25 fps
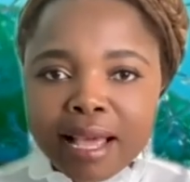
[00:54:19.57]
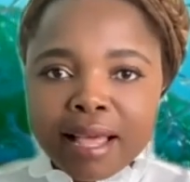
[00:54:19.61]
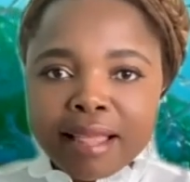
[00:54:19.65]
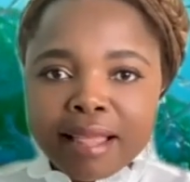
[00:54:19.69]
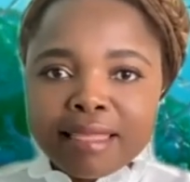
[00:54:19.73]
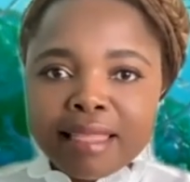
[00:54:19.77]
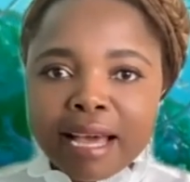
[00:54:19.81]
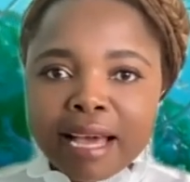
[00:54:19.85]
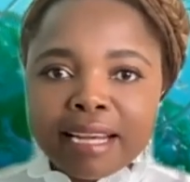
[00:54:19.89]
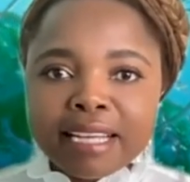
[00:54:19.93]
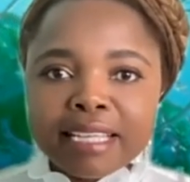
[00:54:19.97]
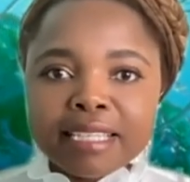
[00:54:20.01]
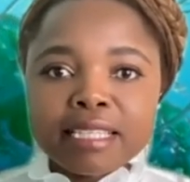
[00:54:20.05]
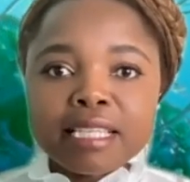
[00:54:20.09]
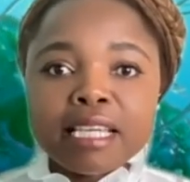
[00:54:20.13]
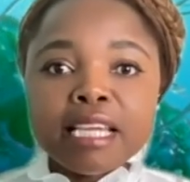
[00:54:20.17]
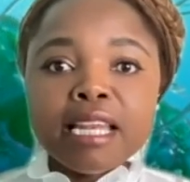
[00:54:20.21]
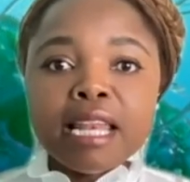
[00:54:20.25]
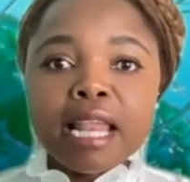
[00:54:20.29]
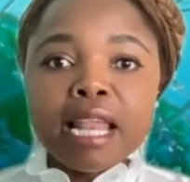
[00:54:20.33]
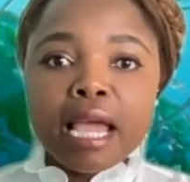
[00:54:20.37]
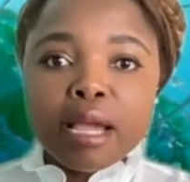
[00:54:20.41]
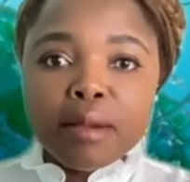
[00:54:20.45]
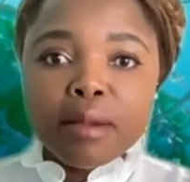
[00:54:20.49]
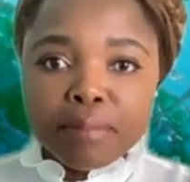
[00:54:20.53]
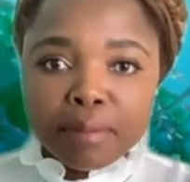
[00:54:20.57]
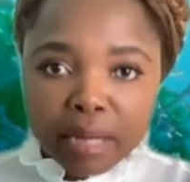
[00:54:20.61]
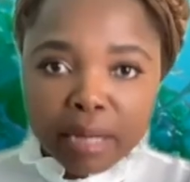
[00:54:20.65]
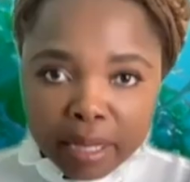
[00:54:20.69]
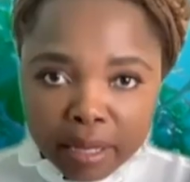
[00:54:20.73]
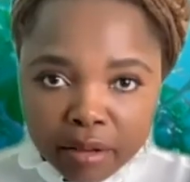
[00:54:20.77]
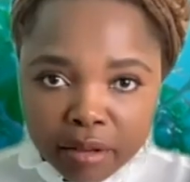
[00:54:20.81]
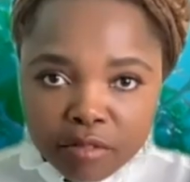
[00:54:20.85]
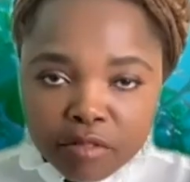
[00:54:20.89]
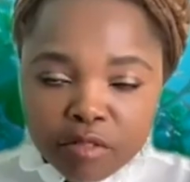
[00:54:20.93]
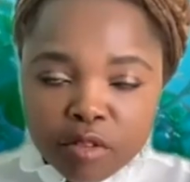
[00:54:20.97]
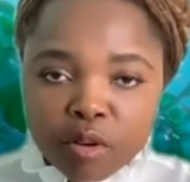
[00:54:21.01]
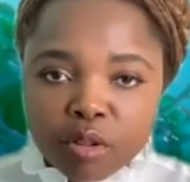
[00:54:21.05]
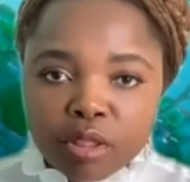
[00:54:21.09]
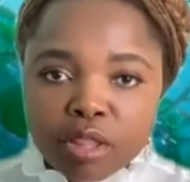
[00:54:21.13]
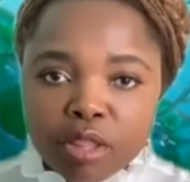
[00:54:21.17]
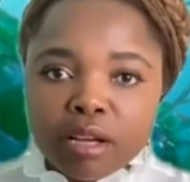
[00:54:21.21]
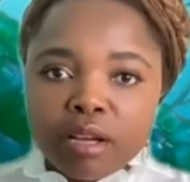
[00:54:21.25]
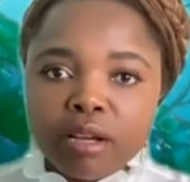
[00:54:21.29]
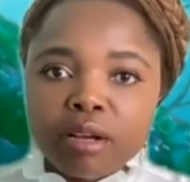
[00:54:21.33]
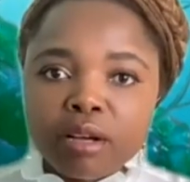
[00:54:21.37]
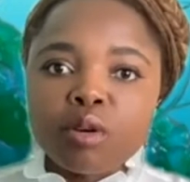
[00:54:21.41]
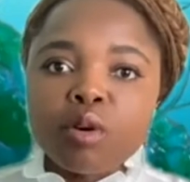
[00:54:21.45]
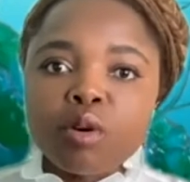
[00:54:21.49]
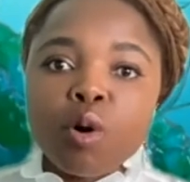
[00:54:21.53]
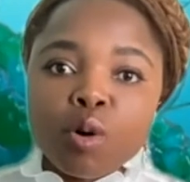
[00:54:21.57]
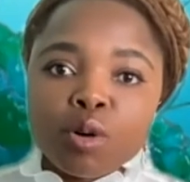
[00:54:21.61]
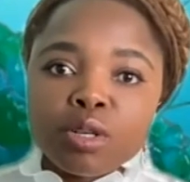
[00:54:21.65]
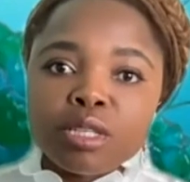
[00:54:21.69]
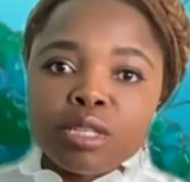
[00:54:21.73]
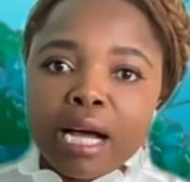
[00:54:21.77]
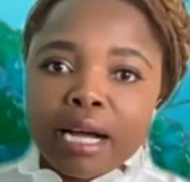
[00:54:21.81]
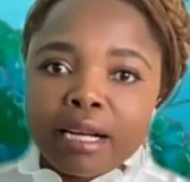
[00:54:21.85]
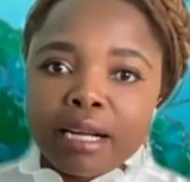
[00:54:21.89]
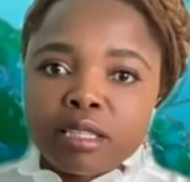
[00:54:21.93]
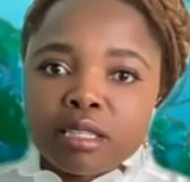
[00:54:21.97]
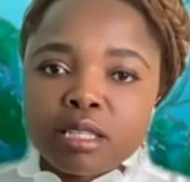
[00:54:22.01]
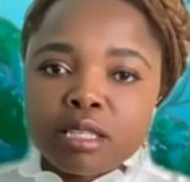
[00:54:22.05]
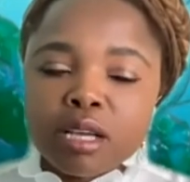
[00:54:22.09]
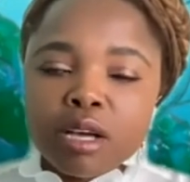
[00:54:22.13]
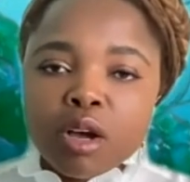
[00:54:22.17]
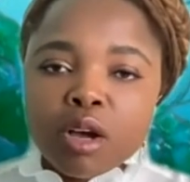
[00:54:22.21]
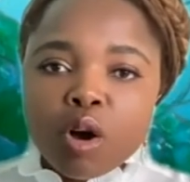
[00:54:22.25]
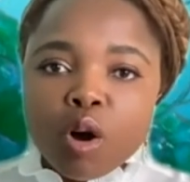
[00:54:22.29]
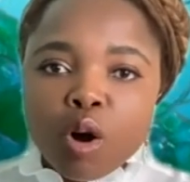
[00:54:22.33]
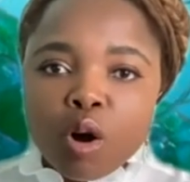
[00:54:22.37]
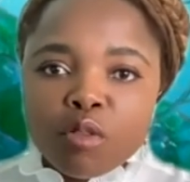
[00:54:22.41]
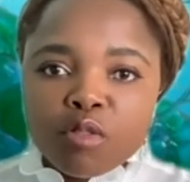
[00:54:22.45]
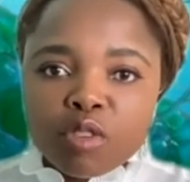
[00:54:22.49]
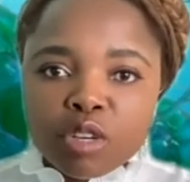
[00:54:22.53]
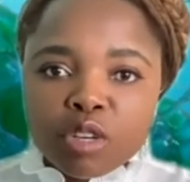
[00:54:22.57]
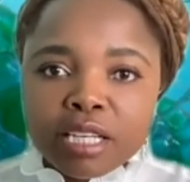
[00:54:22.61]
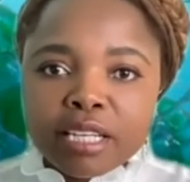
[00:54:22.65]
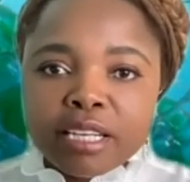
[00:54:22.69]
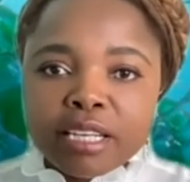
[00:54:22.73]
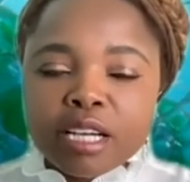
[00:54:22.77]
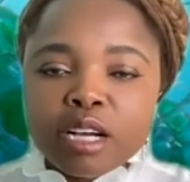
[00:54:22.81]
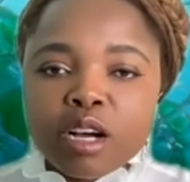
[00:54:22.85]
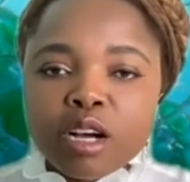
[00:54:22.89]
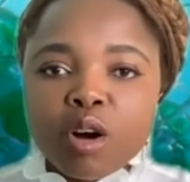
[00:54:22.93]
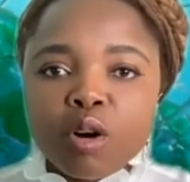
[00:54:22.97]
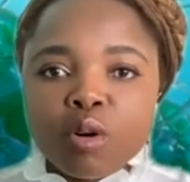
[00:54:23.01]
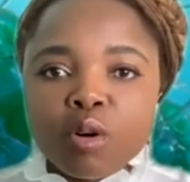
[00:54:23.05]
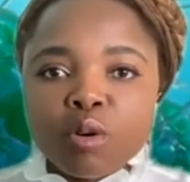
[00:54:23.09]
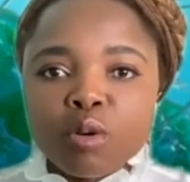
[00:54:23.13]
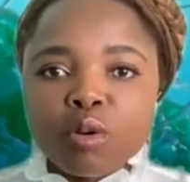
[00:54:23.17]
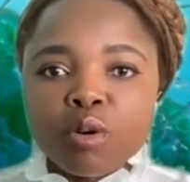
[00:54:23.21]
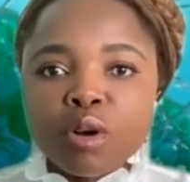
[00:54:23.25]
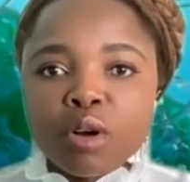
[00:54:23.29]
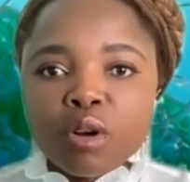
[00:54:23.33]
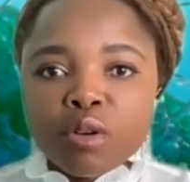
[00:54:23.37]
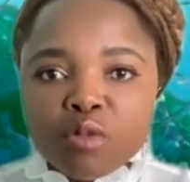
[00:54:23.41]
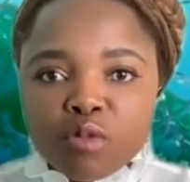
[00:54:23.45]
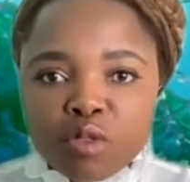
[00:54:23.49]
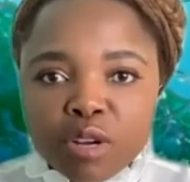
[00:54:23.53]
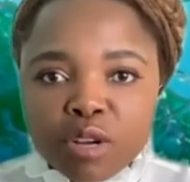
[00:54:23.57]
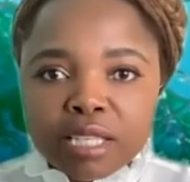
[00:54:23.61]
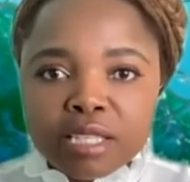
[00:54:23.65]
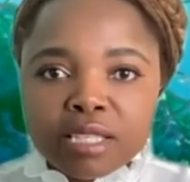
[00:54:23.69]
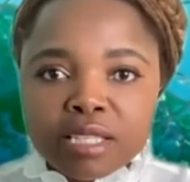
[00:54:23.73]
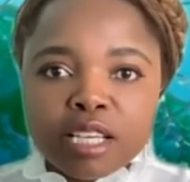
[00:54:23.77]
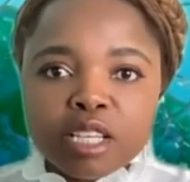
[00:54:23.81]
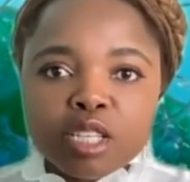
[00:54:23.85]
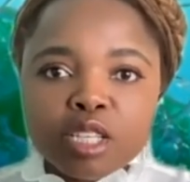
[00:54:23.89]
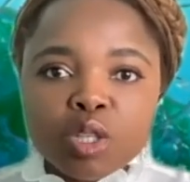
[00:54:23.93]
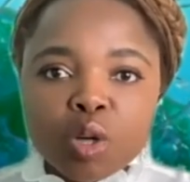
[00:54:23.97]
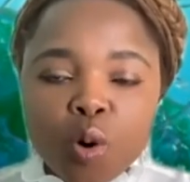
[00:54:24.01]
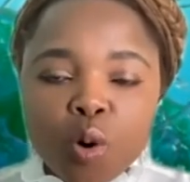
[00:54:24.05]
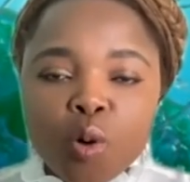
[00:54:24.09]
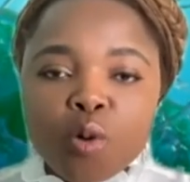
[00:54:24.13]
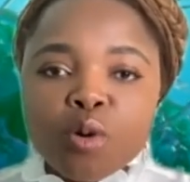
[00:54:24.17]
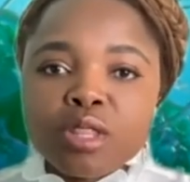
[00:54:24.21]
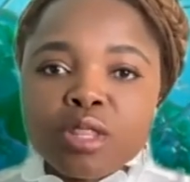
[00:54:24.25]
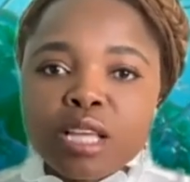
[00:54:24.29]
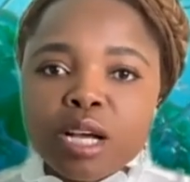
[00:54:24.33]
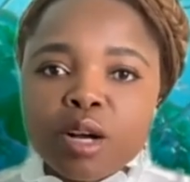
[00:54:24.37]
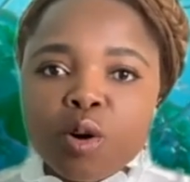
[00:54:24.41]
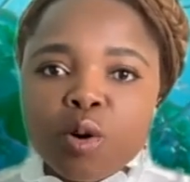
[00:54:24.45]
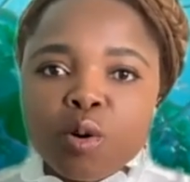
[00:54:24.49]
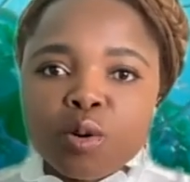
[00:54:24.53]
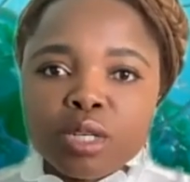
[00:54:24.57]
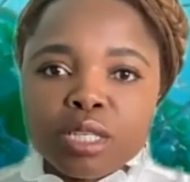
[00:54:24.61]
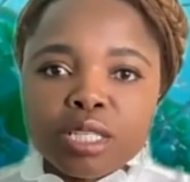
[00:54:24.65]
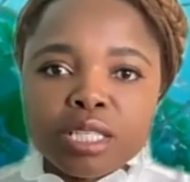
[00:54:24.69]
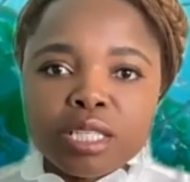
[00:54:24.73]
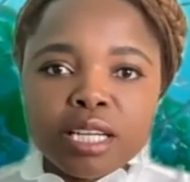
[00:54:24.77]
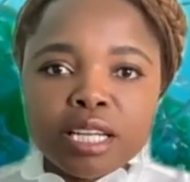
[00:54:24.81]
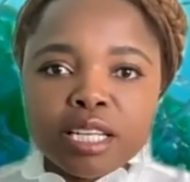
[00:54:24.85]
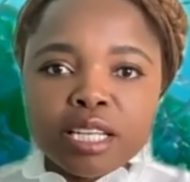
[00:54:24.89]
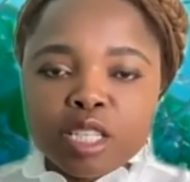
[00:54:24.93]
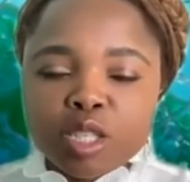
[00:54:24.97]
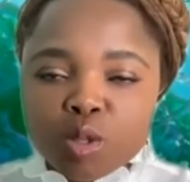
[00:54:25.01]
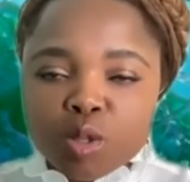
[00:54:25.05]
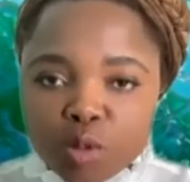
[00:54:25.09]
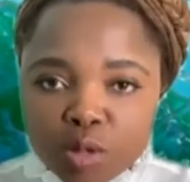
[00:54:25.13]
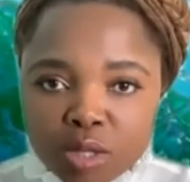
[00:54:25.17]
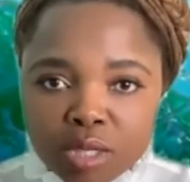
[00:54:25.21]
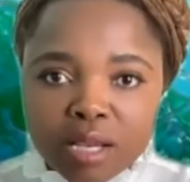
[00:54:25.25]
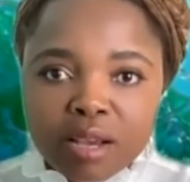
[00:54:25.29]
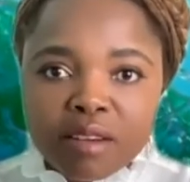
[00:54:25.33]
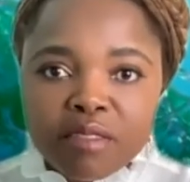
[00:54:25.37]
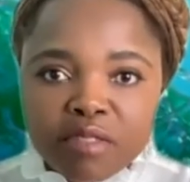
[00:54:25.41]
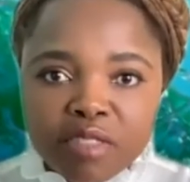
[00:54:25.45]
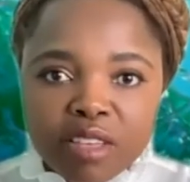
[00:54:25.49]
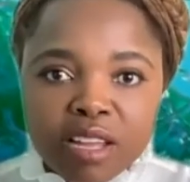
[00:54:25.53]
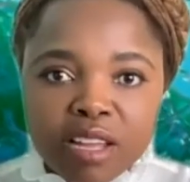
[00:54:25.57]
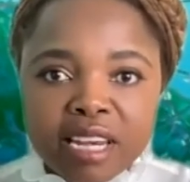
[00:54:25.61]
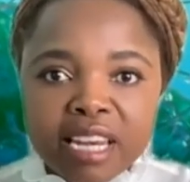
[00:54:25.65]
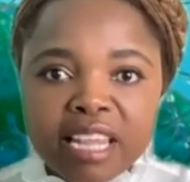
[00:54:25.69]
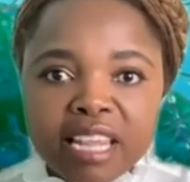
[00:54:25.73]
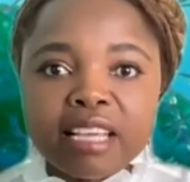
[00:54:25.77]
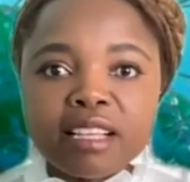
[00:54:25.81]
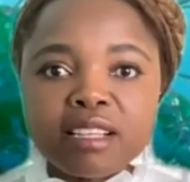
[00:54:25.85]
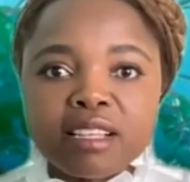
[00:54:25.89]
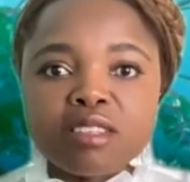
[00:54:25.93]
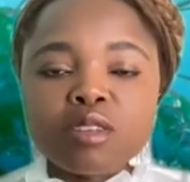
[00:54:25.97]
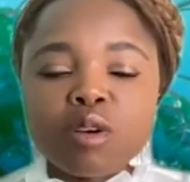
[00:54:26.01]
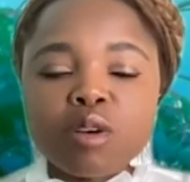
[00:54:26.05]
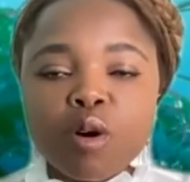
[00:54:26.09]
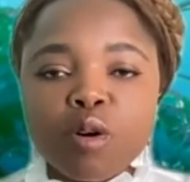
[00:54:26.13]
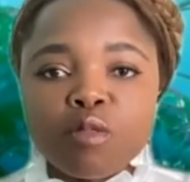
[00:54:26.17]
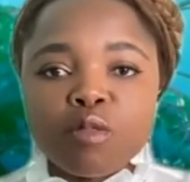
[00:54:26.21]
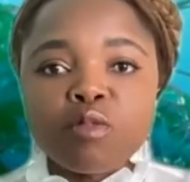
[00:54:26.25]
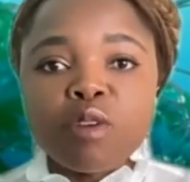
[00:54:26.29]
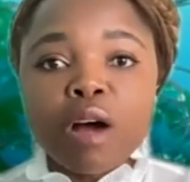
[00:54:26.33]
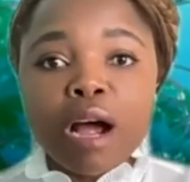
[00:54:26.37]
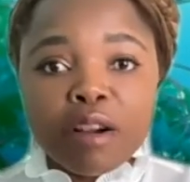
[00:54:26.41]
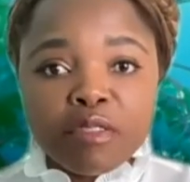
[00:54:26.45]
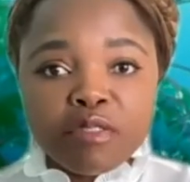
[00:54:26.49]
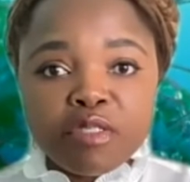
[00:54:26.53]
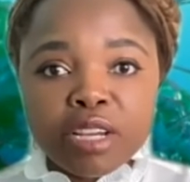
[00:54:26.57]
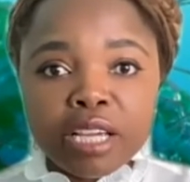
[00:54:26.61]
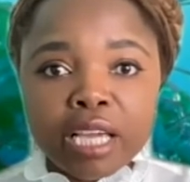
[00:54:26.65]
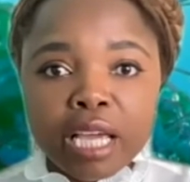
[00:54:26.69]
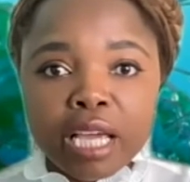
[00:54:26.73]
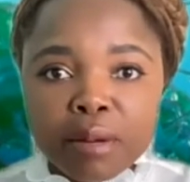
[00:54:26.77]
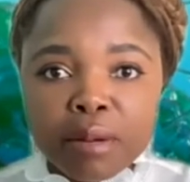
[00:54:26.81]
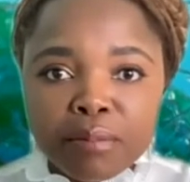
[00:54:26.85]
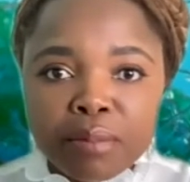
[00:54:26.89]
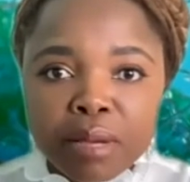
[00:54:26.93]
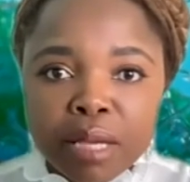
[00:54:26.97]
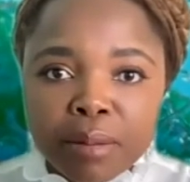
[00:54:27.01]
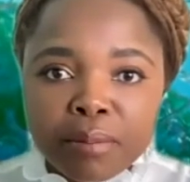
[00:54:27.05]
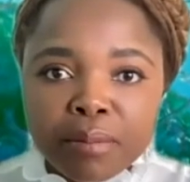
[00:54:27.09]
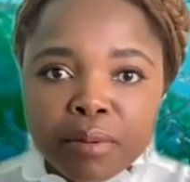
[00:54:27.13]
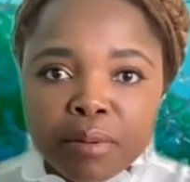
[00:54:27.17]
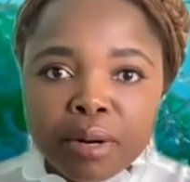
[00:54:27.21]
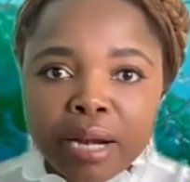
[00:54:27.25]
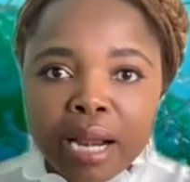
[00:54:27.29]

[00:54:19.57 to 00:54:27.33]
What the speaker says: that is enabling for the conduct of clinical research on the continent to serve the needs of African people.